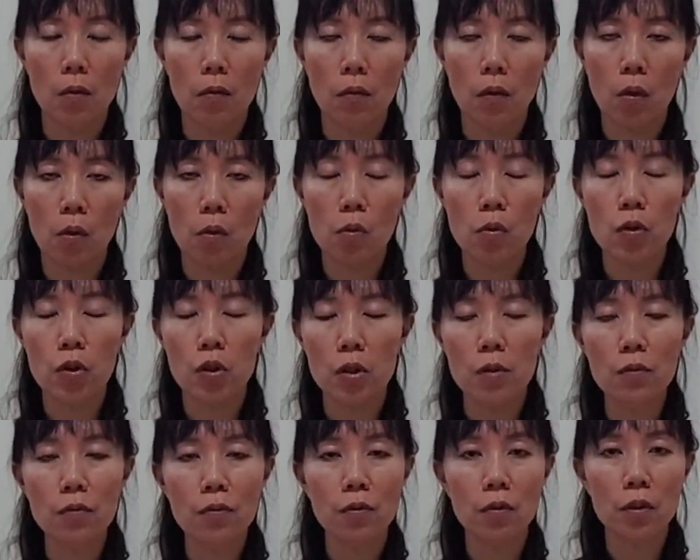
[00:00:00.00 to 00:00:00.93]
for
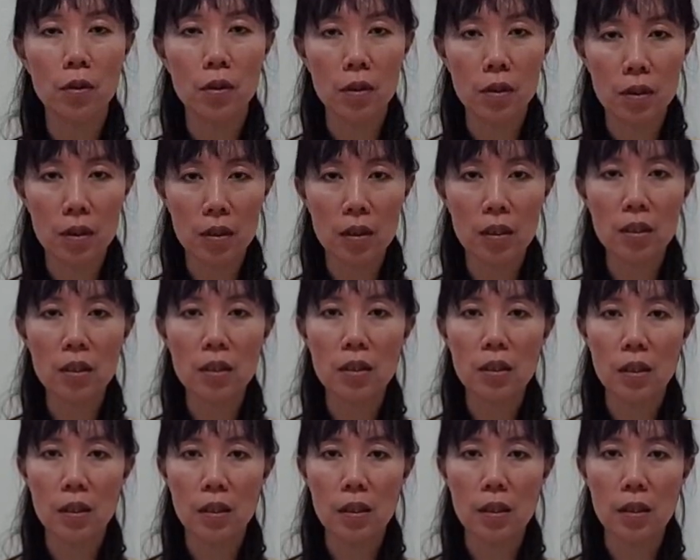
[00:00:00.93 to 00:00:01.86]
cushion for the knees,
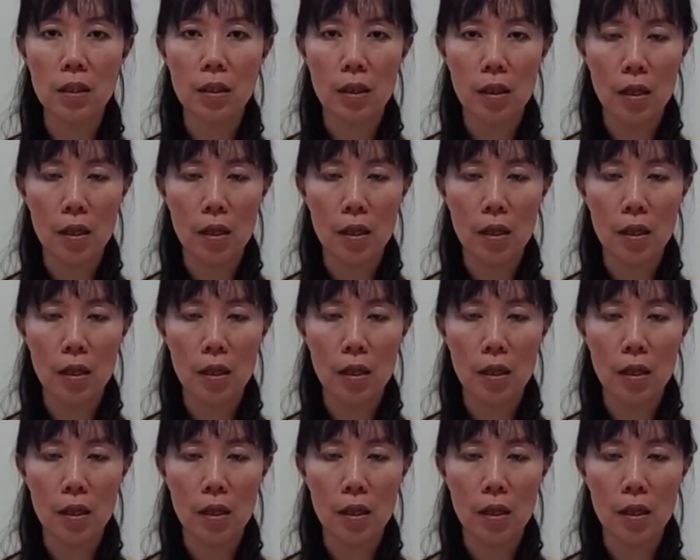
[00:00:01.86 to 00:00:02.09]
okay?